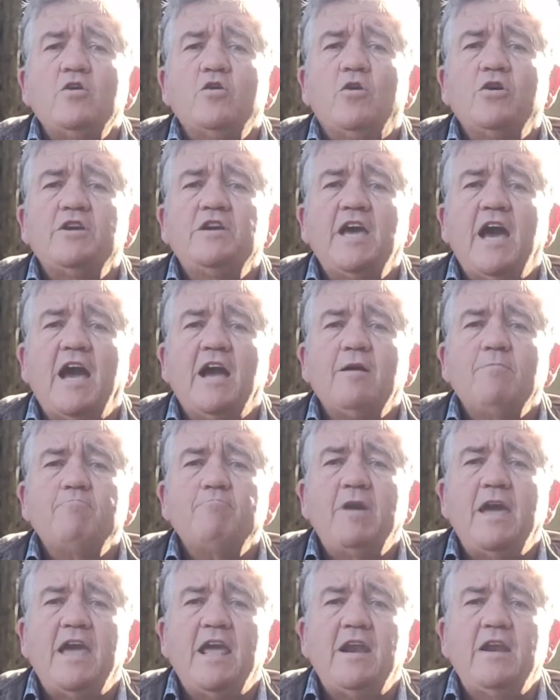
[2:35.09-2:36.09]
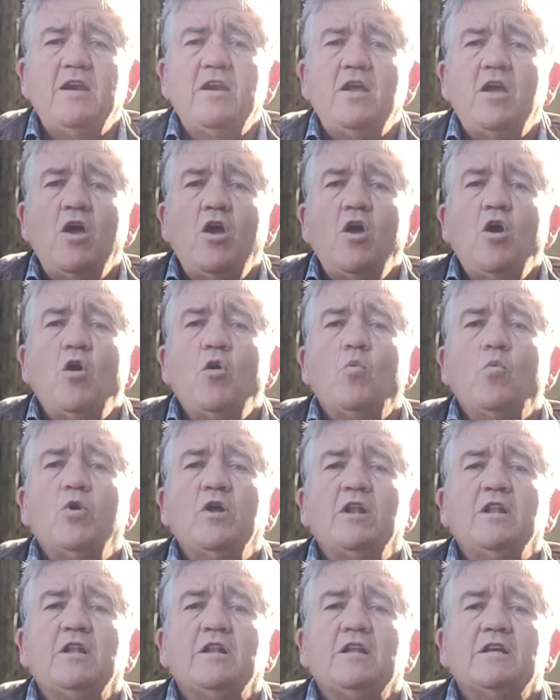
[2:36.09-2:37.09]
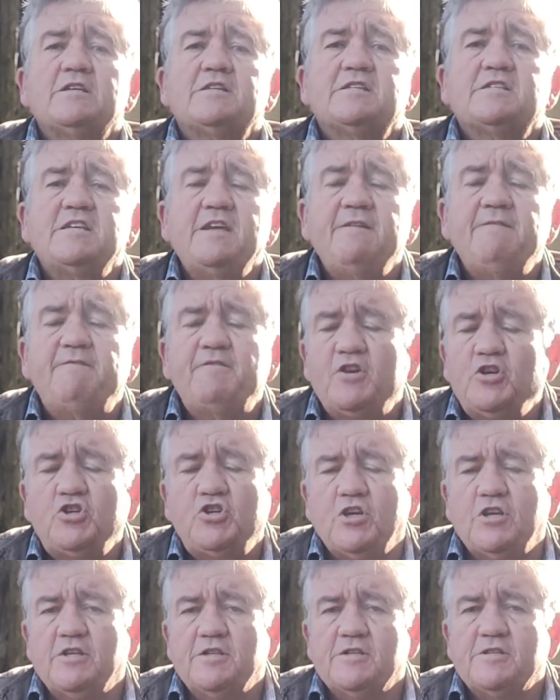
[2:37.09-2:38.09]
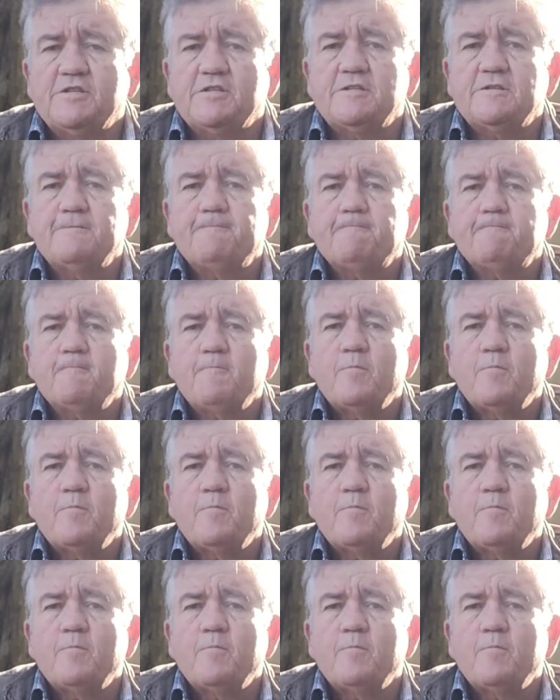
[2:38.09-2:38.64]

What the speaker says: Your young men will see visions,